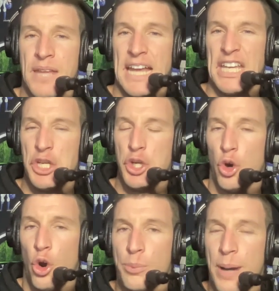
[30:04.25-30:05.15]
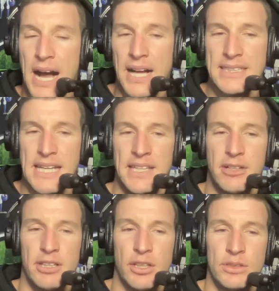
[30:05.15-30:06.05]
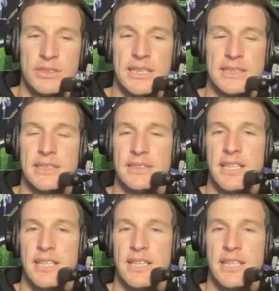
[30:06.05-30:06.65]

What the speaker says: at York Park down there at Launceston,